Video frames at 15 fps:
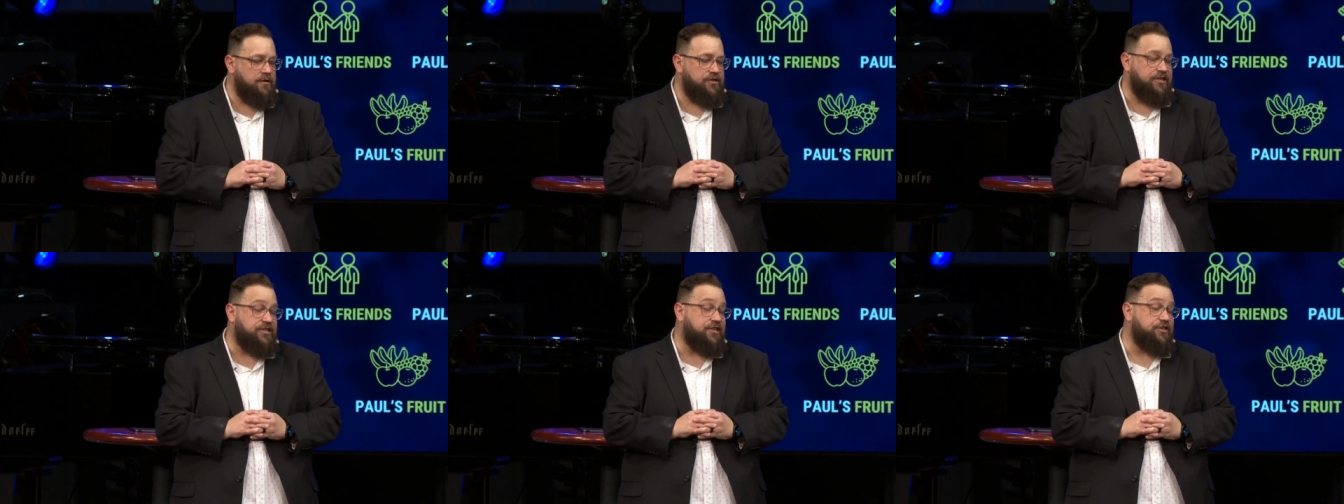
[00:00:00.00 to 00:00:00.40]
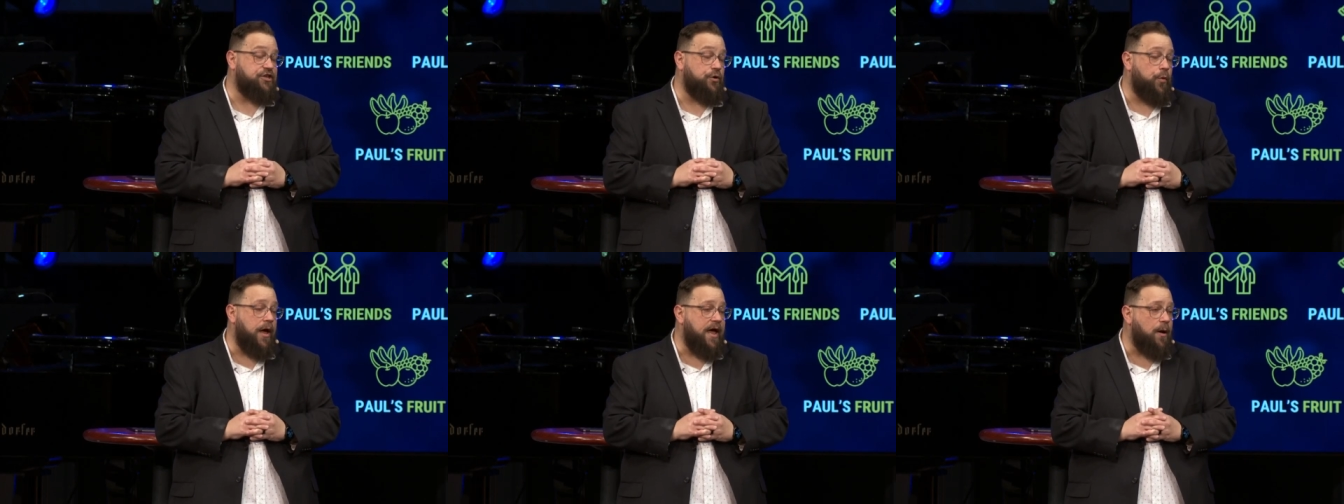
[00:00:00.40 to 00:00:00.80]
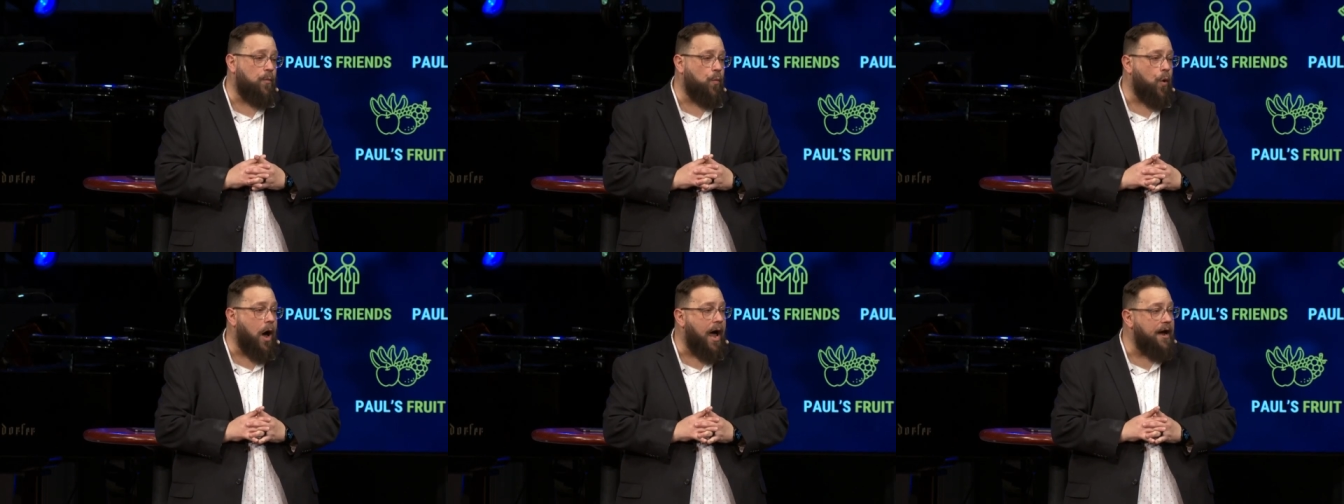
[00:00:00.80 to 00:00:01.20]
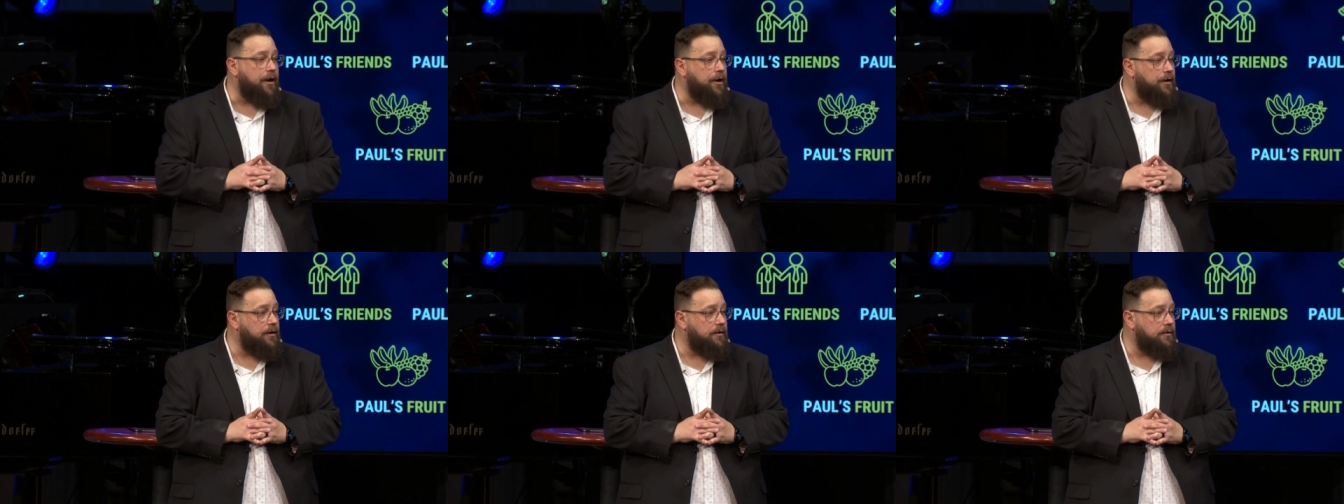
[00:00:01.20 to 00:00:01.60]
Just because of the way I'm
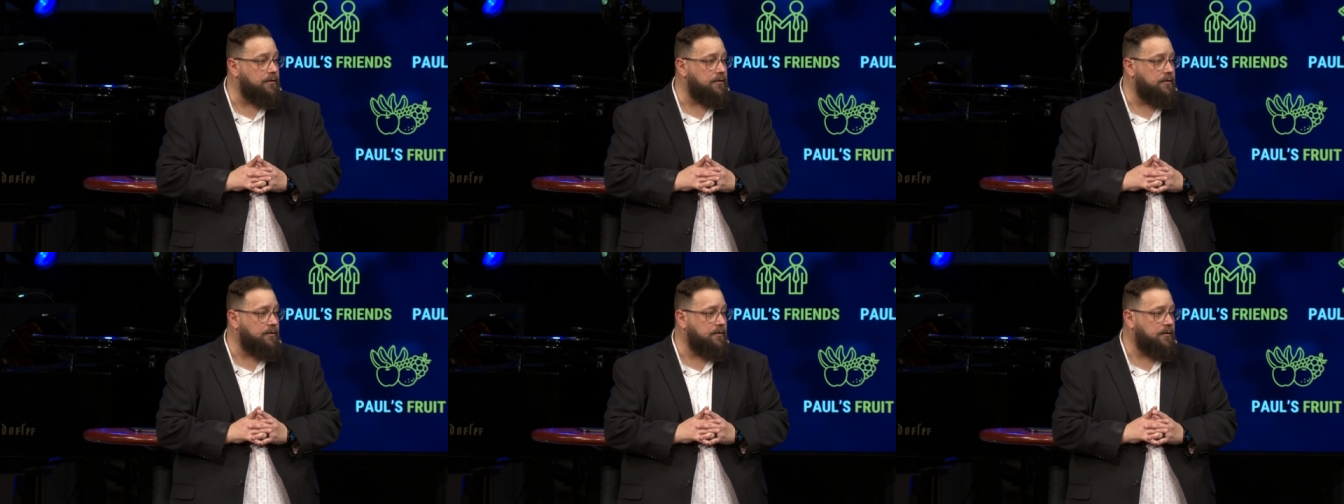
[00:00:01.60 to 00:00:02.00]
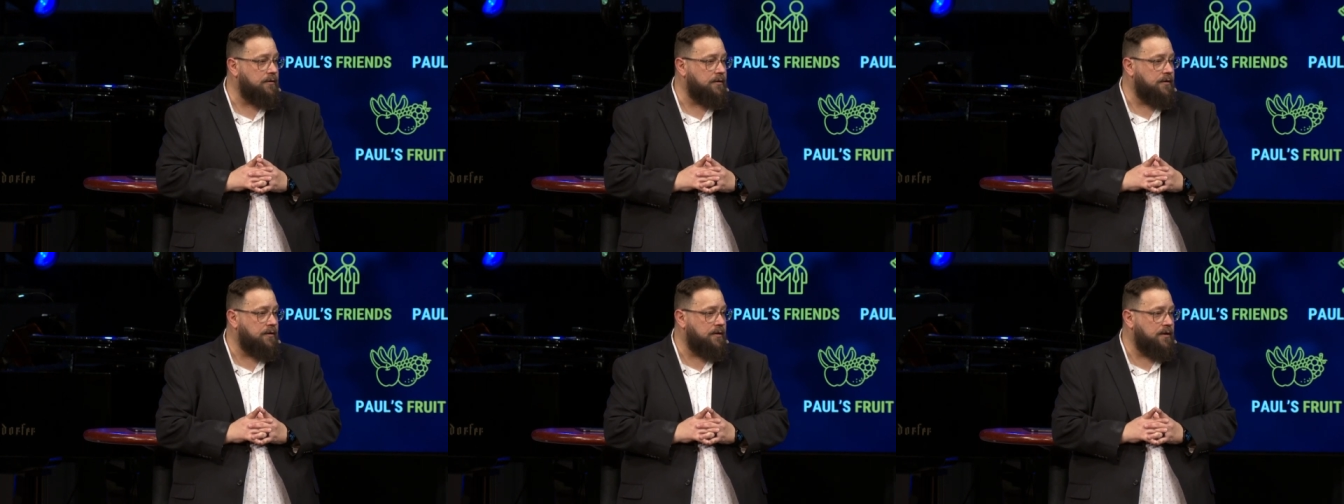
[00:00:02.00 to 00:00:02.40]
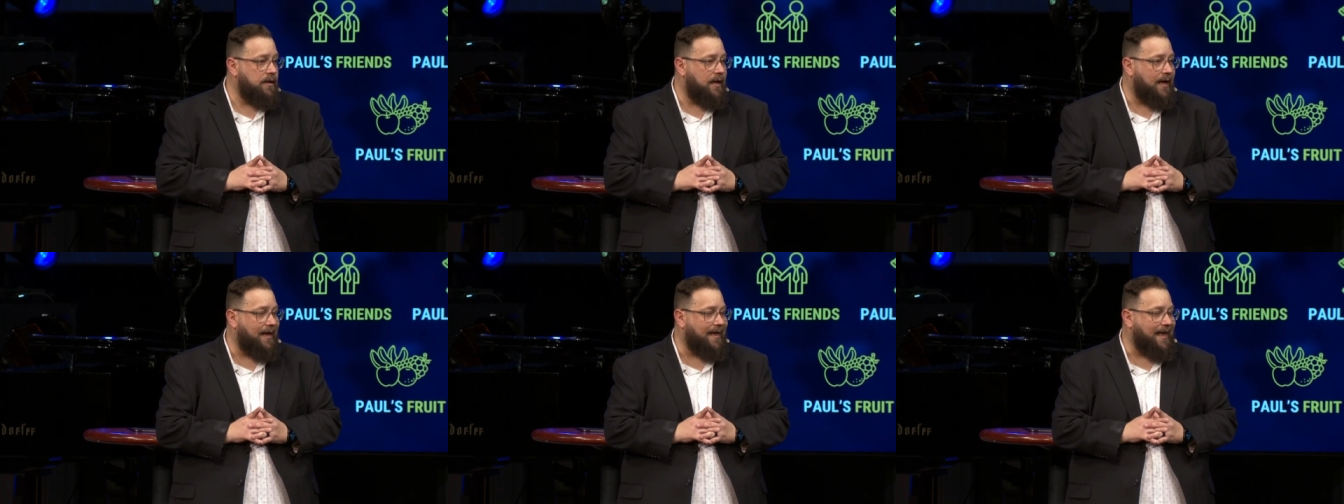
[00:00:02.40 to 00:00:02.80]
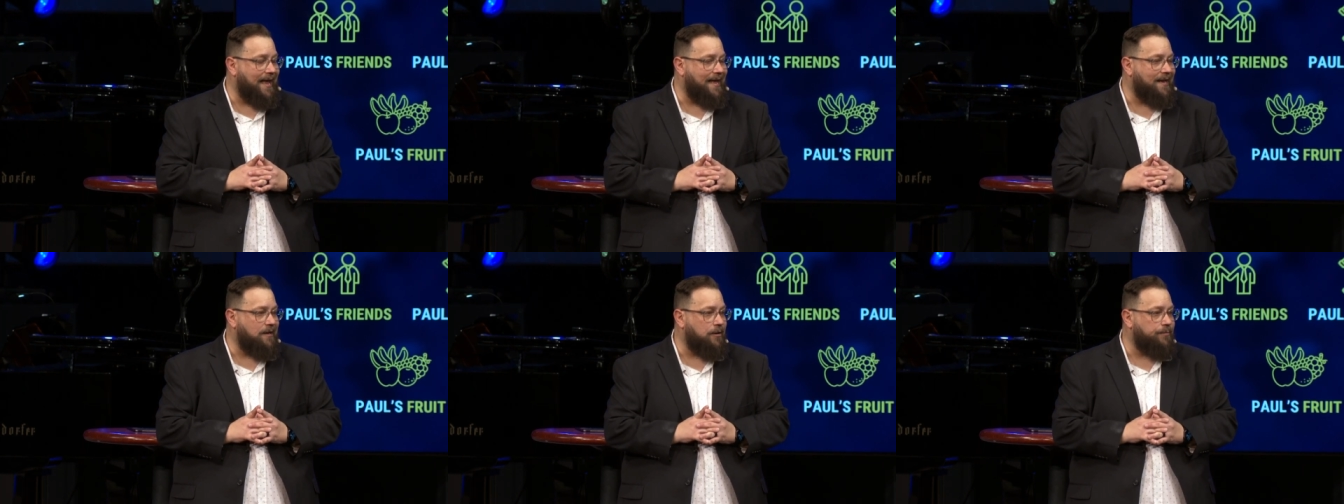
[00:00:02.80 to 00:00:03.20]
wired, I
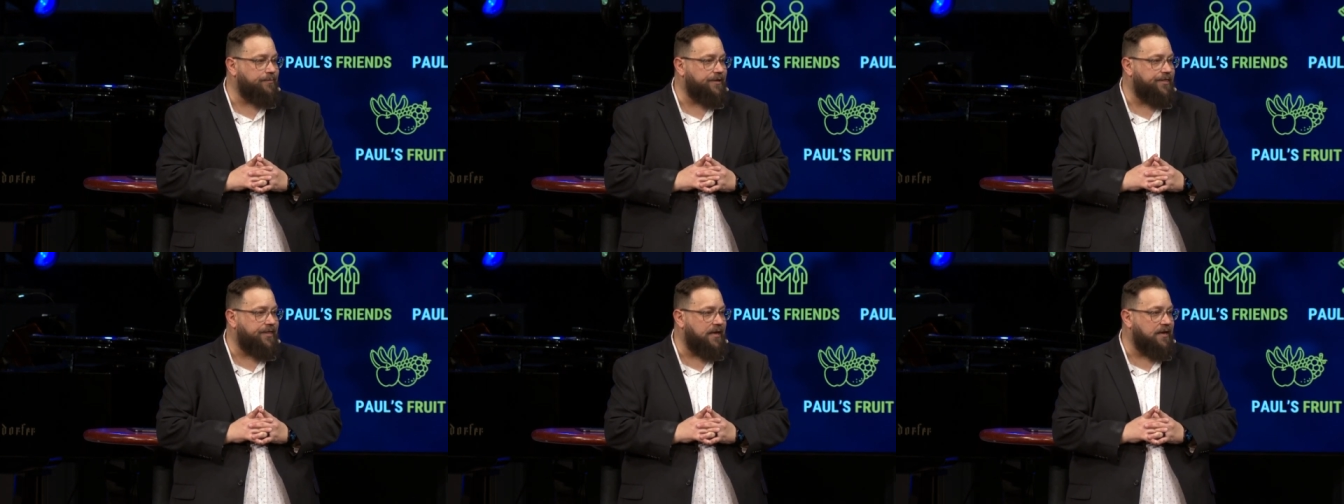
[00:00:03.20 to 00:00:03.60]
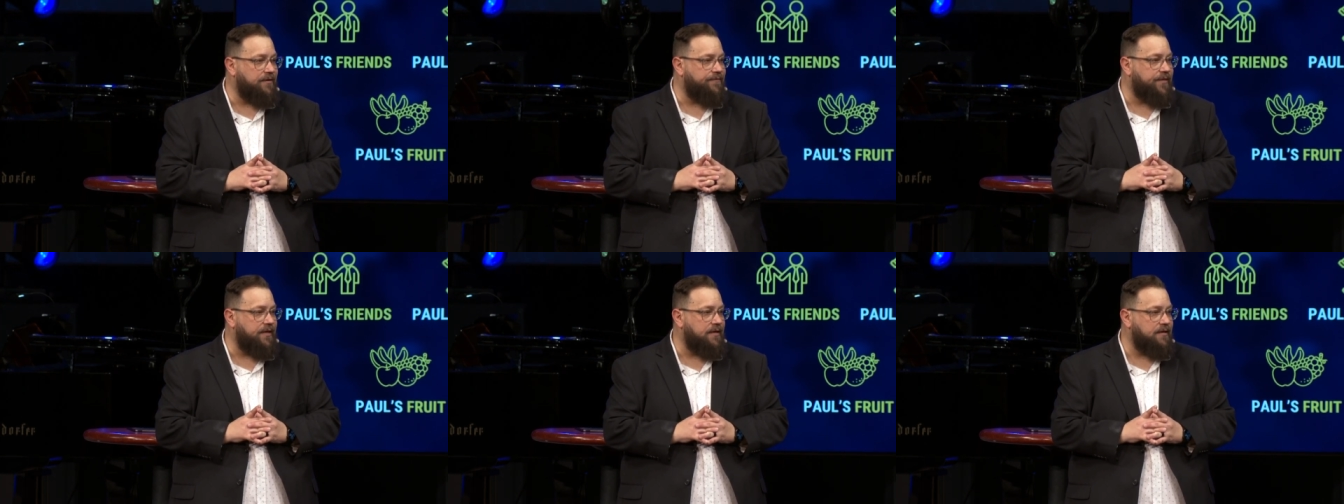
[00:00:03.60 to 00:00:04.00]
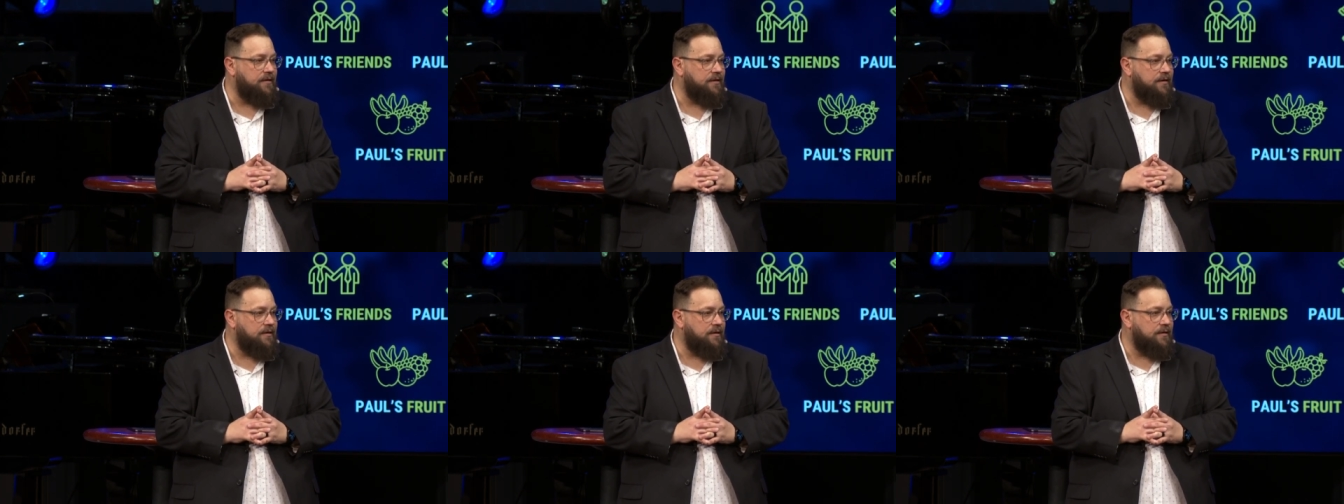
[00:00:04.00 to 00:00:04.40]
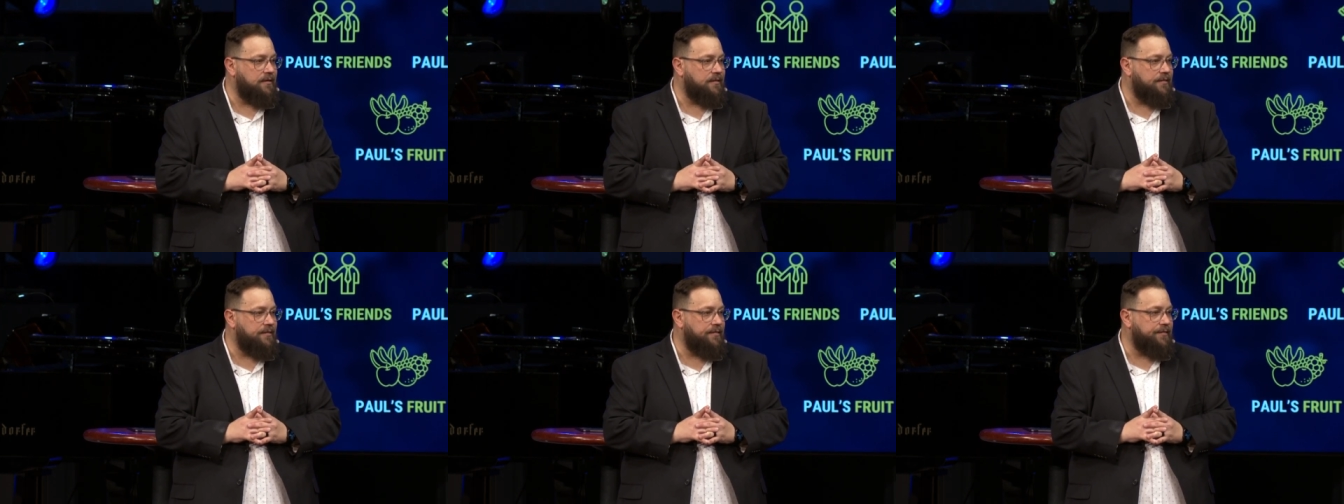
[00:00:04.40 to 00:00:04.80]
can't help to think of
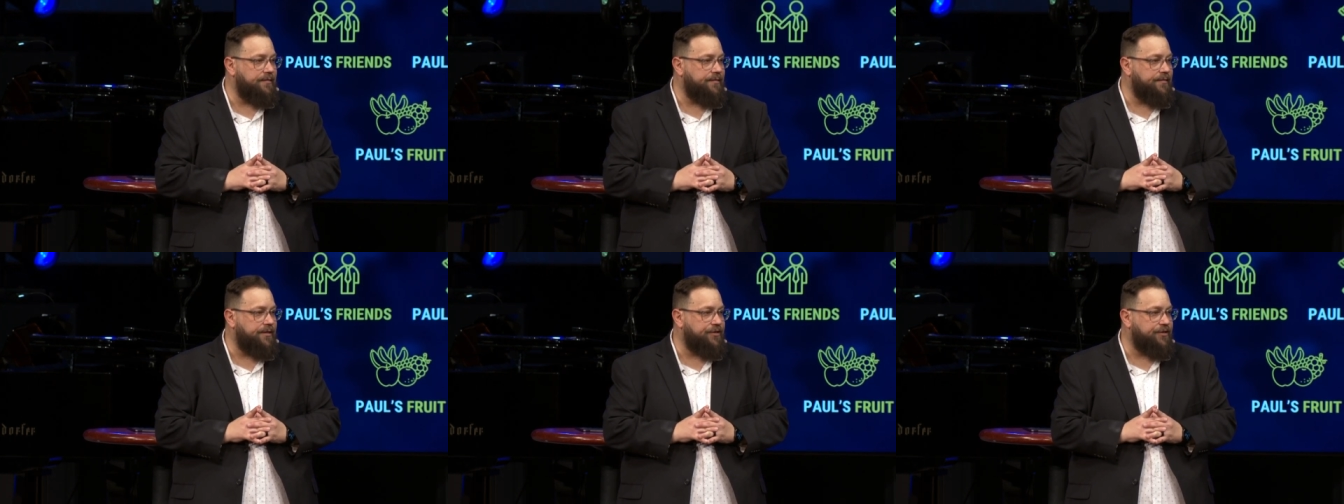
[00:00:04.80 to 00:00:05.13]
the,